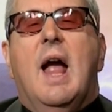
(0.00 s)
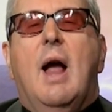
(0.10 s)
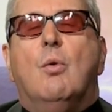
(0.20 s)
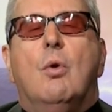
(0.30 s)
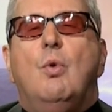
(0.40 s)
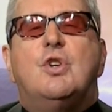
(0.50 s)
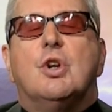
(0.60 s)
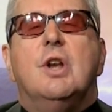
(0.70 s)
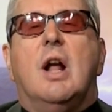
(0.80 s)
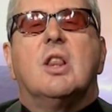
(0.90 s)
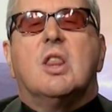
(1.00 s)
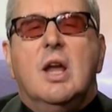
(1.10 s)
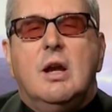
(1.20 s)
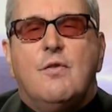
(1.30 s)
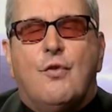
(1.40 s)
And we should not
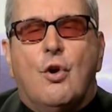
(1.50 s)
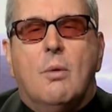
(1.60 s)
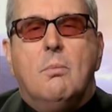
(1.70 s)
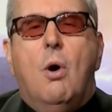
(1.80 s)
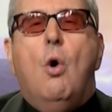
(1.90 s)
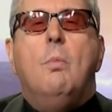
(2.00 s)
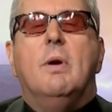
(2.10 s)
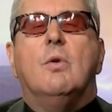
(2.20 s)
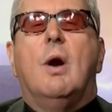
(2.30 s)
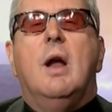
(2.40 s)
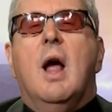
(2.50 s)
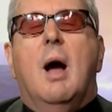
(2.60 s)
think for a moment, right?